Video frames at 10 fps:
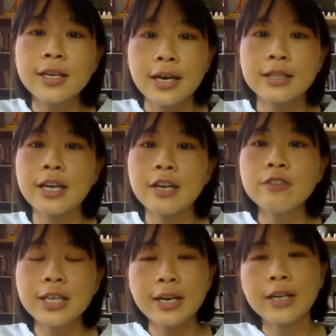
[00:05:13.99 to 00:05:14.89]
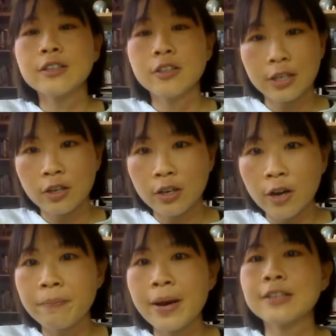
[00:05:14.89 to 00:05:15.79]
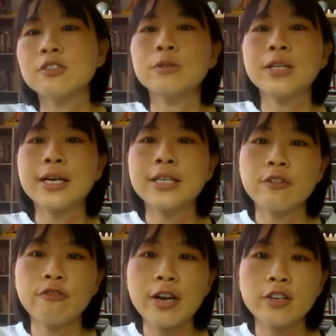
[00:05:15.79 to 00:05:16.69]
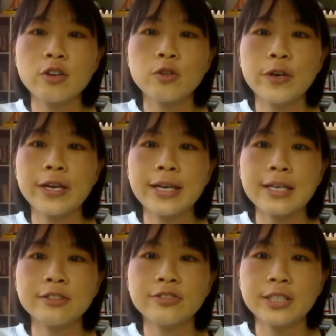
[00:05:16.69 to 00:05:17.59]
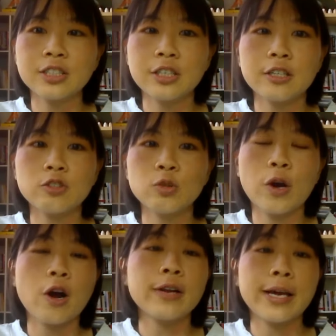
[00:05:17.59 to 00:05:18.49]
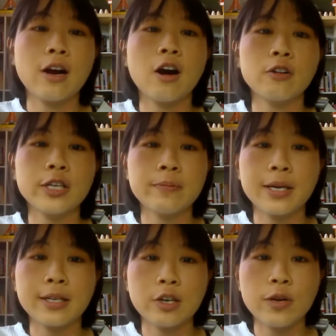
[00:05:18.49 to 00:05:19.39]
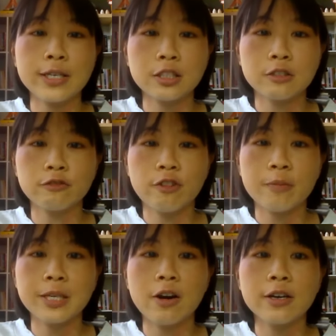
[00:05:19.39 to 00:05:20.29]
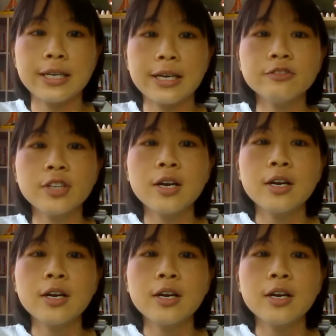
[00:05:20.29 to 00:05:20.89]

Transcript: And then we can get back to like the final Q&A section to collect all remaining questions from the audience.